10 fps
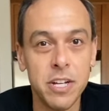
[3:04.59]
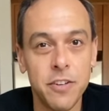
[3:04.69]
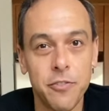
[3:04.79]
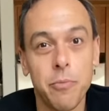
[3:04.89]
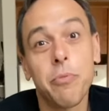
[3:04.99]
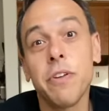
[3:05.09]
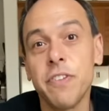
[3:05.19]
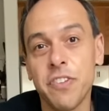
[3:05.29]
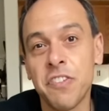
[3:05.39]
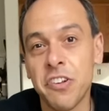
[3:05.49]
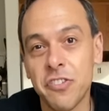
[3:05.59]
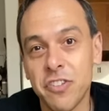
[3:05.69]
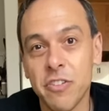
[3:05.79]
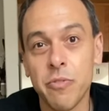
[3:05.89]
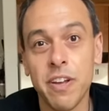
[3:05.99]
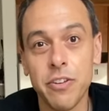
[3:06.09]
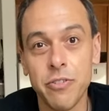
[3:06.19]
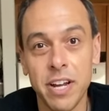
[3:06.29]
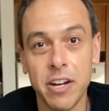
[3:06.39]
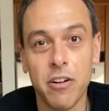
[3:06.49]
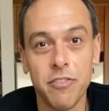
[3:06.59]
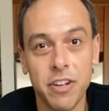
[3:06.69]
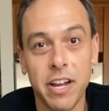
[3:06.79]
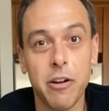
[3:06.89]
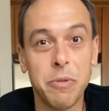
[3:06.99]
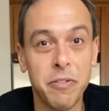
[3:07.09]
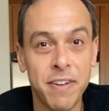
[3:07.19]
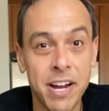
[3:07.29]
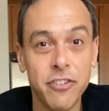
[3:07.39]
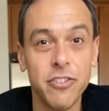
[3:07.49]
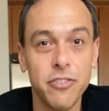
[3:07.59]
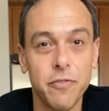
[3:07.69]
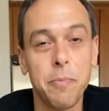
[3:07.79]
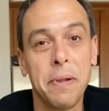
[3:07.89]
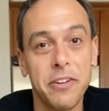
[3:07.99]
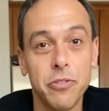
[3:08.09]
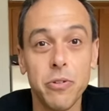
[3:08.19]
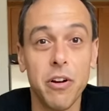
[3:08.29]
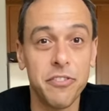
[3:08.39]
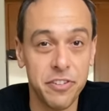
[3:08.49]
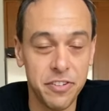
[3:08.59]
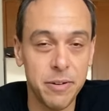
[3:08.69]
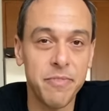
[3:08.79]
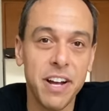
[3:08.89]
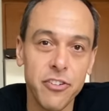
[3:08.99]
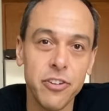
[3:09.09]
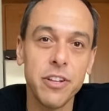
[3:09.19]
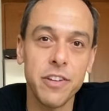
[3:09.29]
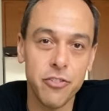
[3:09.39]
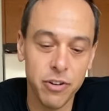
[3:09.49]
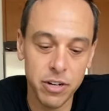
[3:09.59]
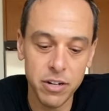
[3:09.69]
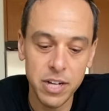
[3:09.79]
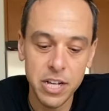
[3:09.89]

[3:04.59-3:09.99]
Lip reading: So in previous Ascension sets, we've had Unite cards that care about factions. So if you play 2 cards of the same faction, they trigger.